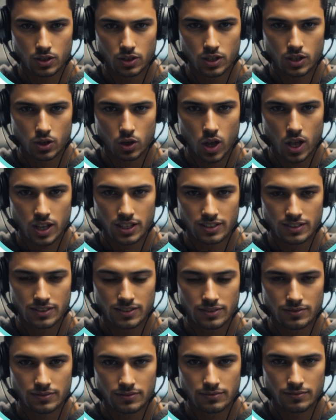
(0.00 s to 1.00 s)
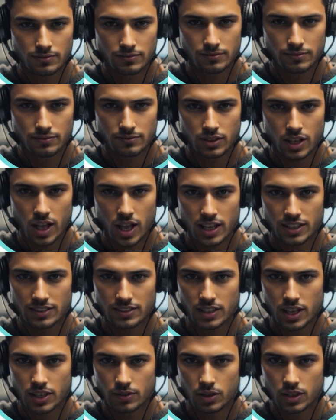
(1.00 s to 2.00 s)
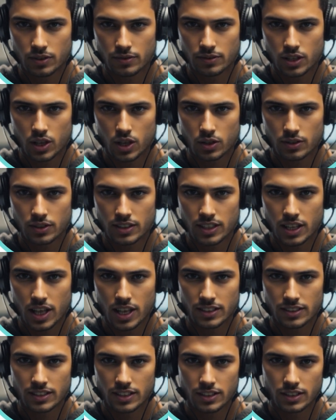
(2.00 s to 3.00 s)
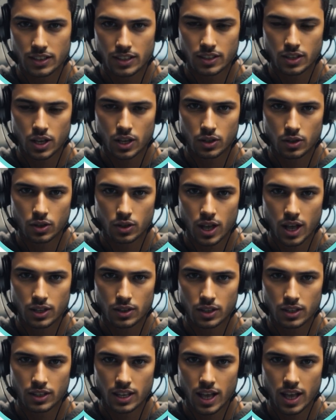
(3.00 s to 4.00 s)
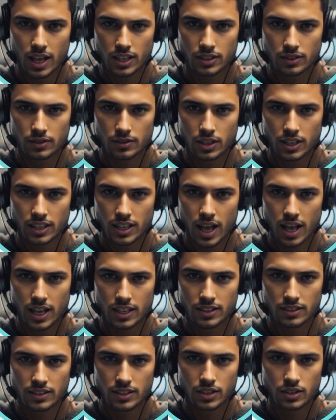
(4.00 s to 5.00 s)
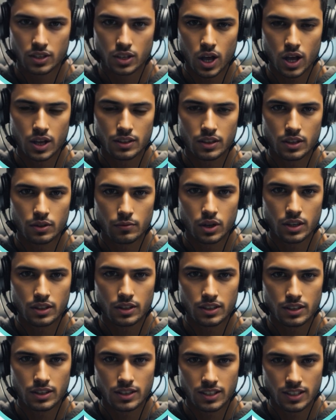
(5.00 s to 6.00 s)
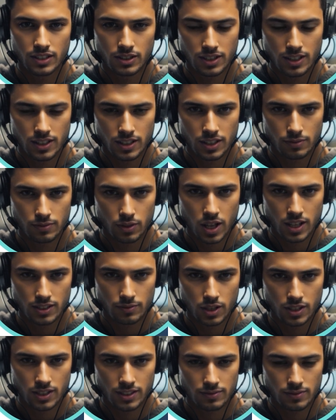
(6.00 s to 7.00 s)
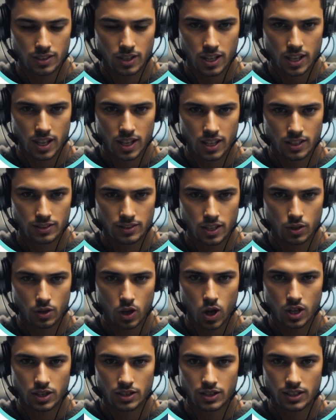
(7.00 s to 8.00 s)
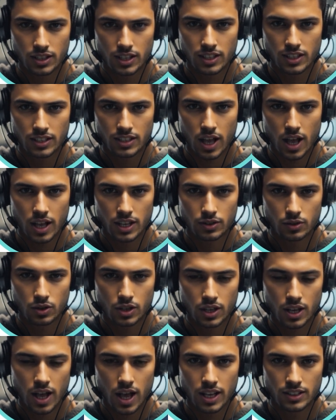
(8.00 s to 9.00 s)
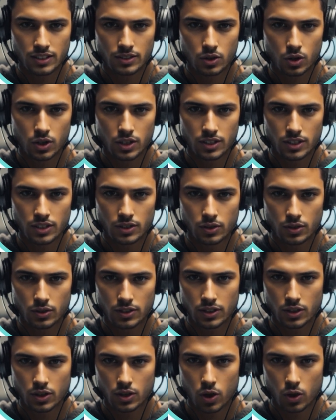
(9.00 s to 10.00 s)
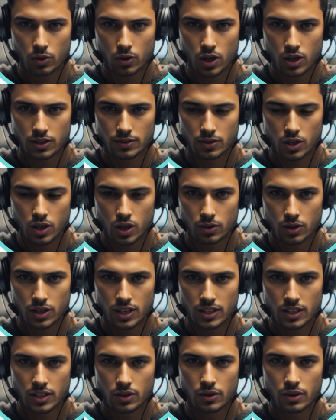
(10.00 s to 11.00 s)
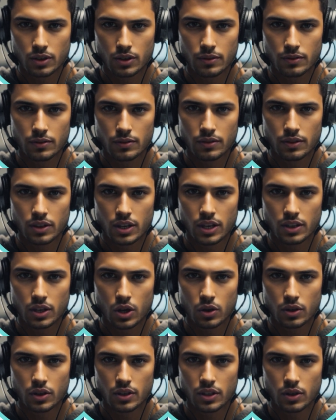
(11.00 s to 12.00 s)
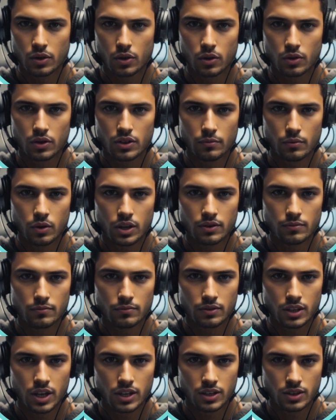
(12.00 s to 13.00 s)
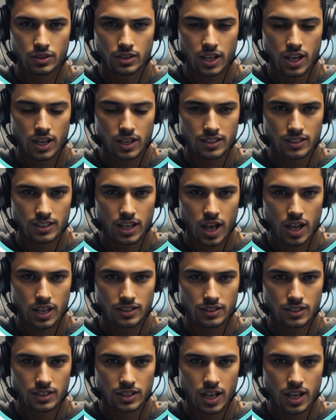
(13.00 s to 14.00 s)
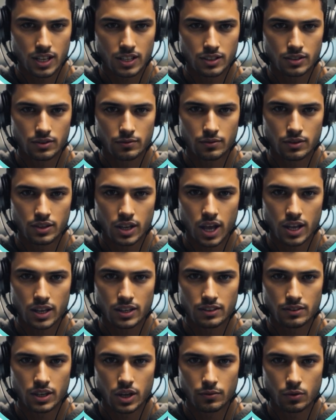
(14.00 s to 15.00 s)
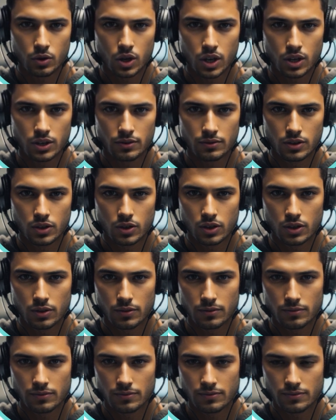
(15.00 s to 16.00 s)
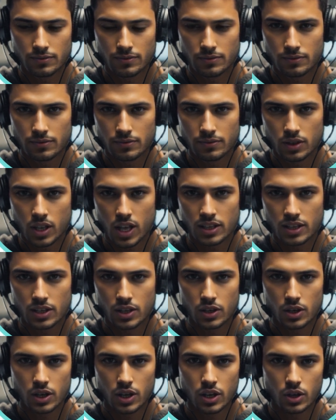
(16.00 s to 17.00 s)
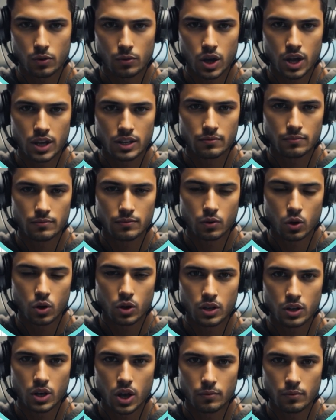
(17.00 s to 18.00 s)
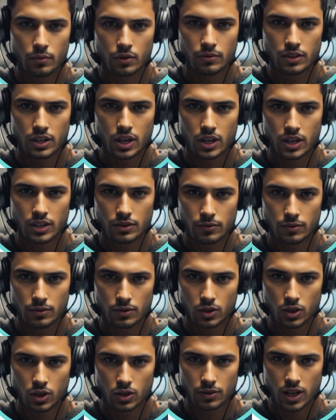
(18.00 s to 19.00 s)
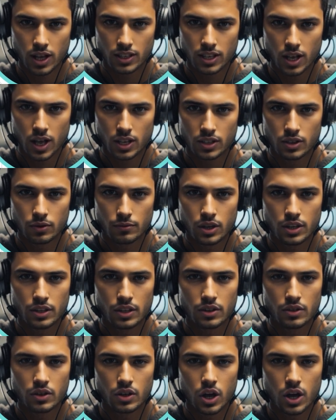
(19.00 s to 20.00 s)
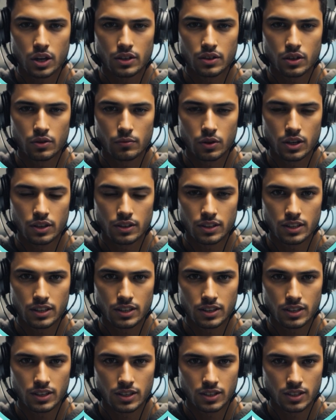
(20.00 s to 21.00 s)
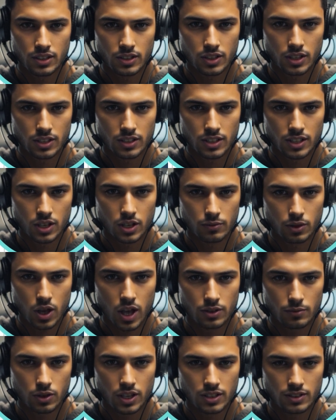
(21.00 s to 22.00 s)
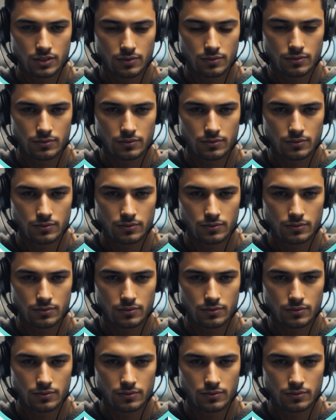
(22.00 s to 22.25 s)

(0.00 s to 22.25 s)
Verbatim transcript: request. The next step involves nailing the tone and the length of the text in ChatGPT by specifying if I want either a casual tone or more formal tone, and also specifying the exact length of text I'm looking for. I usually go back and forth a couple of times between my document and ChatGPT until I'm happy.